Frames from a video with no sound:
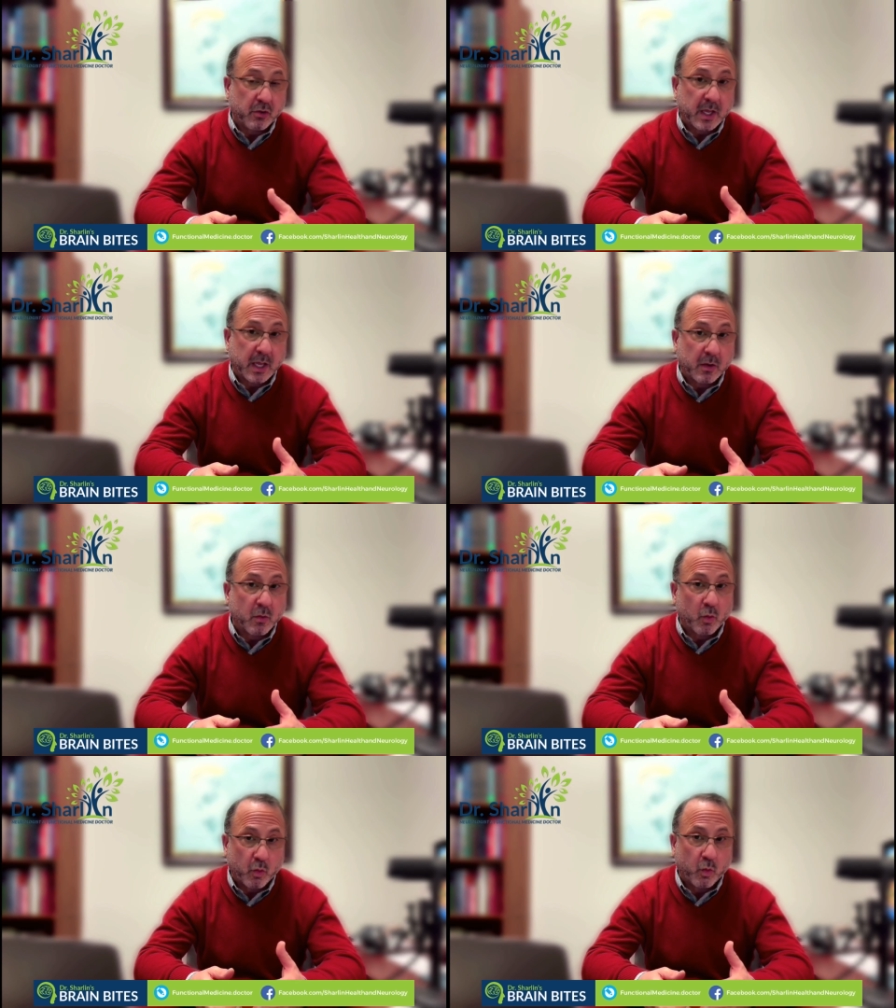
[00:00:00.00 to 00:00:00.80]

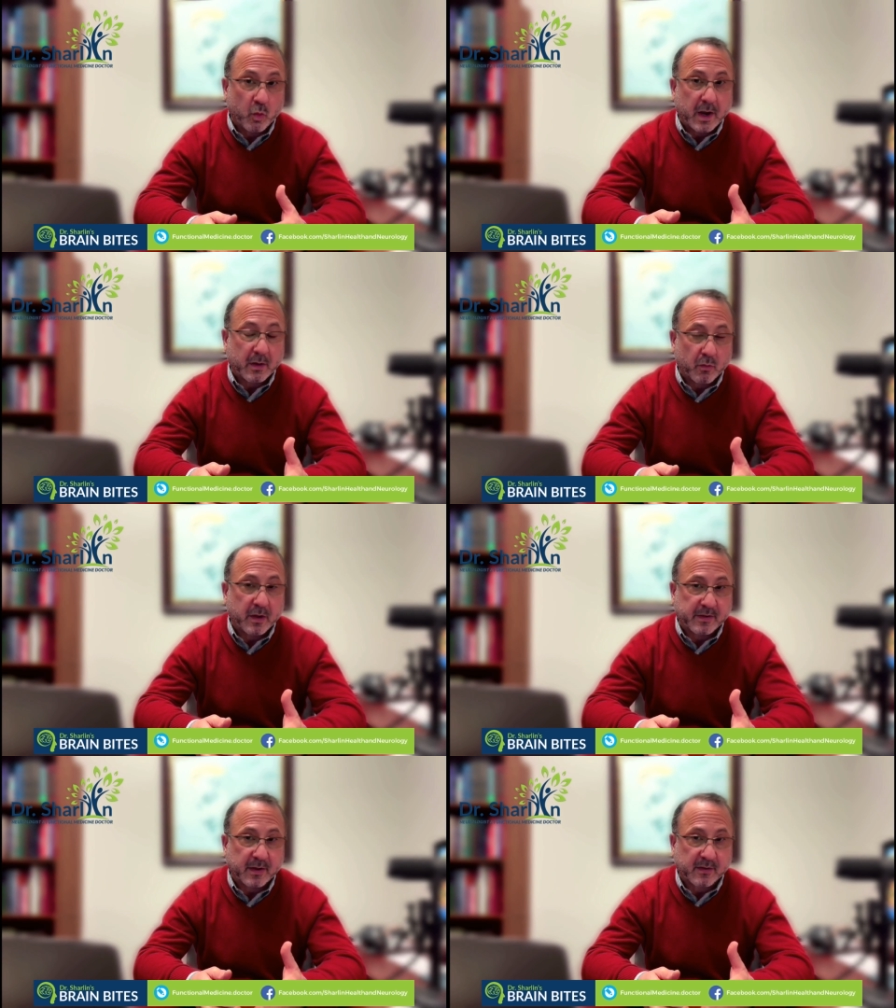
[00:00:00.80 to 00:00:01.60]
doing what it
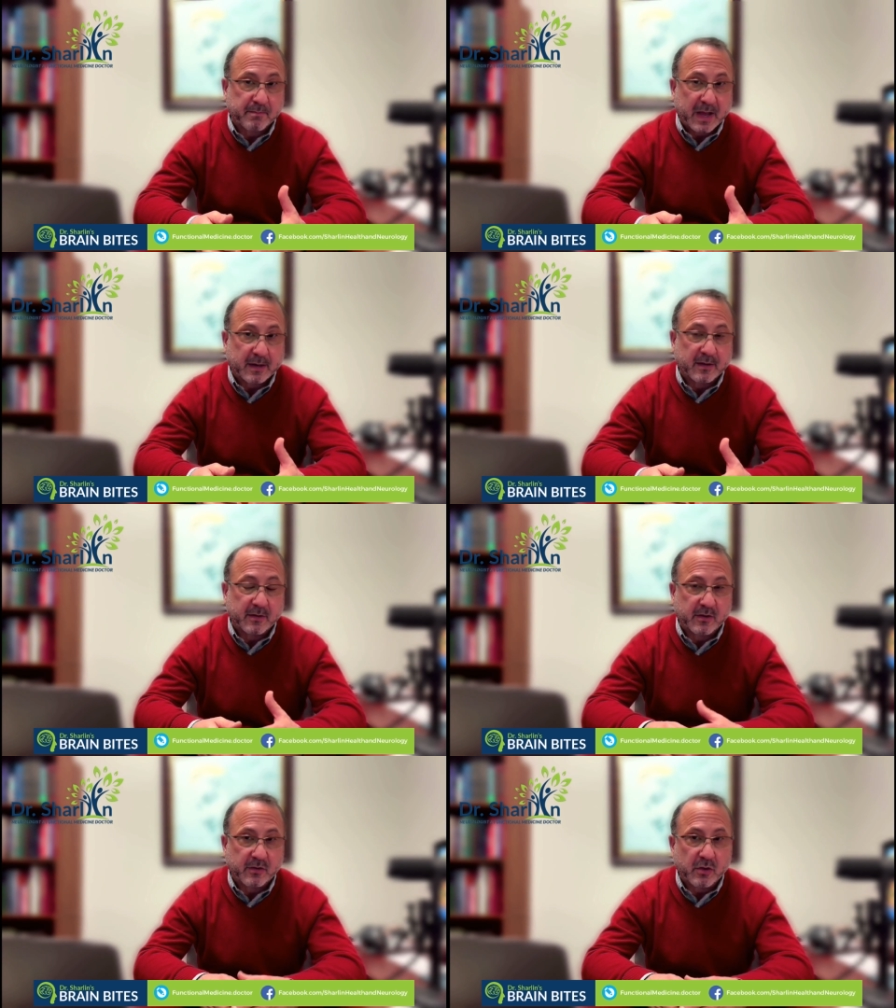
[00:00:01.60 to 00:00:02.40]
was
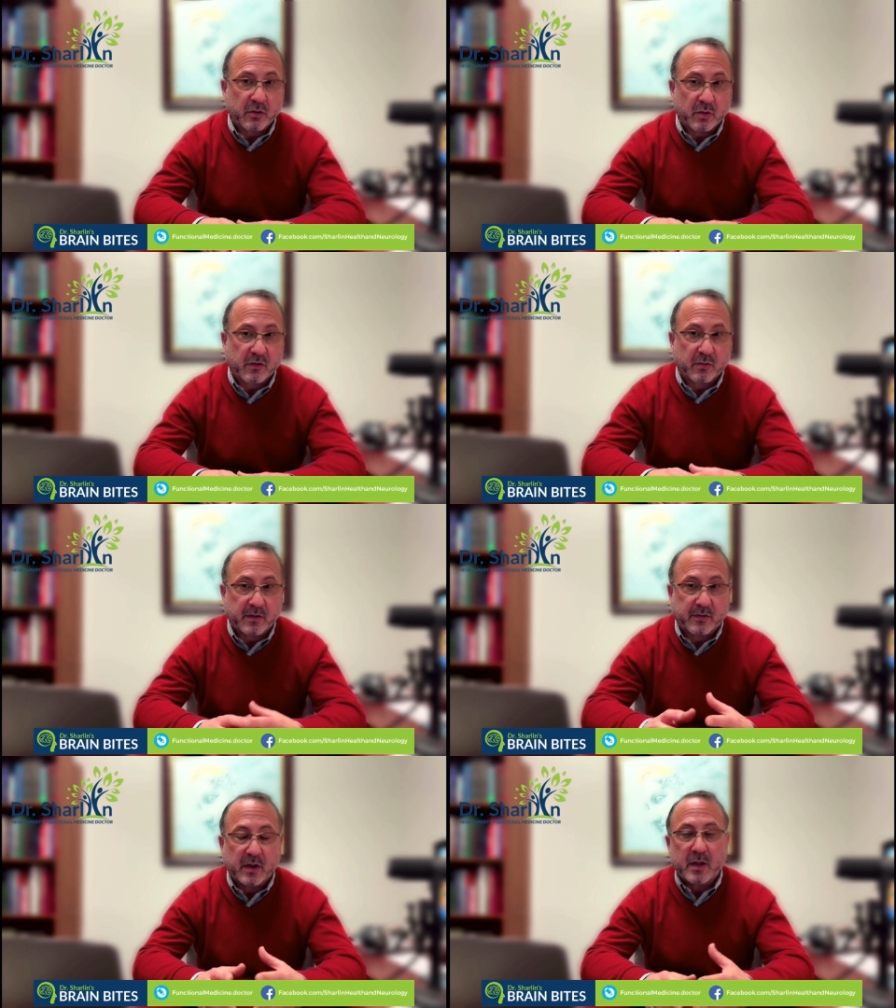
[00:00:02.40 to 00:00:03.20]
expected to do, which
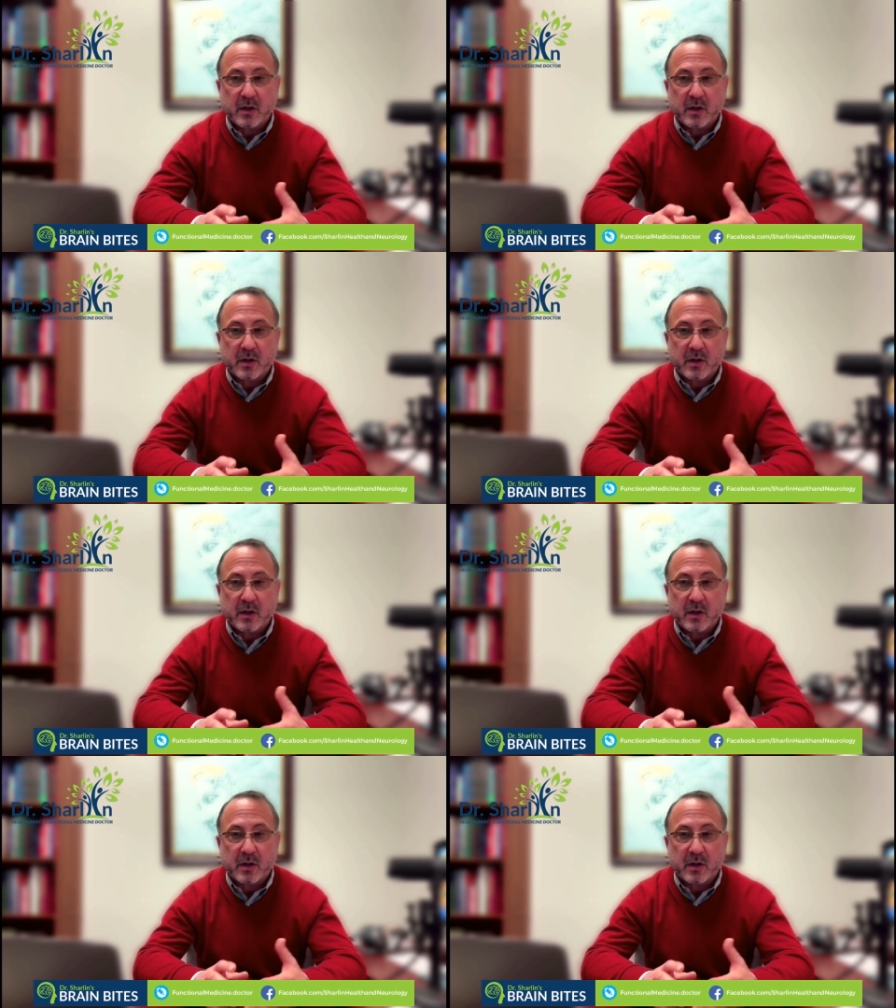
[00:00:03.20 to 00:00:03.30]
was,